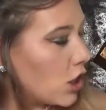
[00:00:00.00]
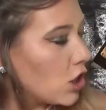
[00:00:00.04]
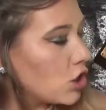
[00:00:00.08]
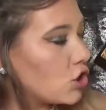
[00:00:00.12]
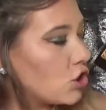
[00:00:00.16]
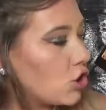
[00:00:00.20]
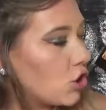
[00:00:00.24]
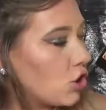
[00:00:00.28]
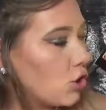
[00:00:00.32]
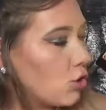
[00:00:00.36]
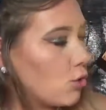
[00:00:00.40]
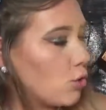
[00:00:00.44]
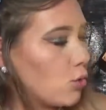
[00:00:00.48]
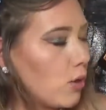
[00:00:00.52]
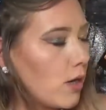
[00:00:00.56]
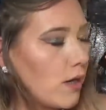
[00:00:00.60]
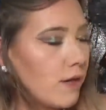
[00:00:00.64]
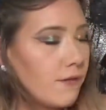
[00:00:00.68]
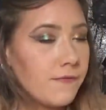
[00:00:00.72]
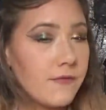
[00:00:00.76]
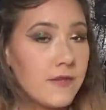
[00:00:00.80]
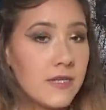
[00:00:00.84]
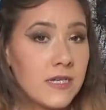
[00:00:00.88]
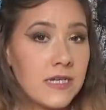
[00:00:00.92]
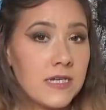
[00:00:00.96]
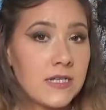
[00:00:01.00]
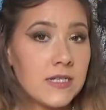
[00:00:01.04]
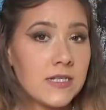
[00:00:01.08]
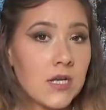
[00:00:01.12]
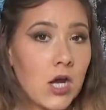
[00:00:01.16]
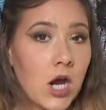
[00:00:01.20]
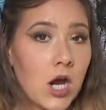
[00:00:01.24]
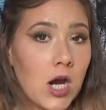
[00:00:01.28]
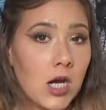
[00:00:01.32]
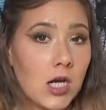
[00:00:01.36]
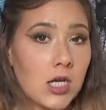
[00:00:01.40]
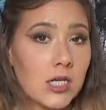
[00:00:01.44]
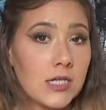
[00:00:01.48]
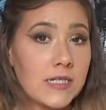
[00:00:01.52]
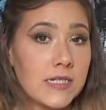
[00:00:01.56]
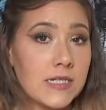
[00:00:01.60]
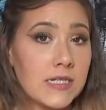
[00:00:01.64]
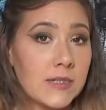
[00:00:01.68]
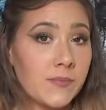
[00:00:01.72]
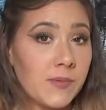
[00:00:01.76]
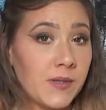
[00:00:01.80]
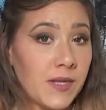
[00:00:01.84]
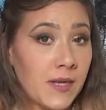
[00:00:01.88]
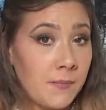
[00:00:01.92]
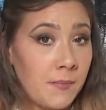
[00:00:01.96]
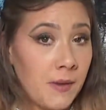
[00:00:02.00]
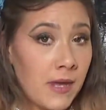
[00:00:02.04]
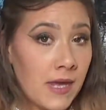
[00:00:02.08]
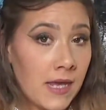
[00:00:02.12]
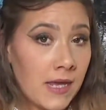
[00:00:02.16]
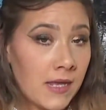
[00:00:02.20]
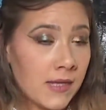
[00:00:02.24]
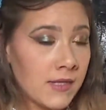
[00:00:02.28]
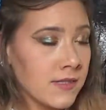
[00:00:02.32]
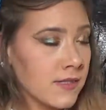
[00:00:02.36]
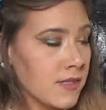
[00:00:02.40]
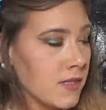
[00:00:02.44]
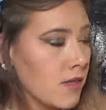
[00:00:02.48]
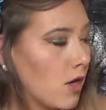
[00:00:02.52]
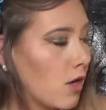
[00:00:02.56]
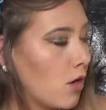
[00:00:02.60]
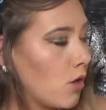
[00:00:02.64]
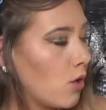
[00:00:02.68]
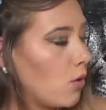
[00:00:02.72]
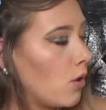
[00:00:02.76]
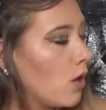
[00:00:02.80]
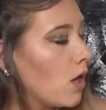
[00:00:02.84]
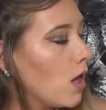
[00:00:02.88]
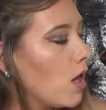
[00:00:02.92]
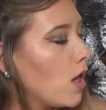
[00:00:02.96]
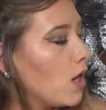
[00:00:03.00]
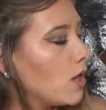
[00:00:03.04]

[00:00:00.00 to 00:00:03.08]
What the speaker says: 2 of these are split pans though.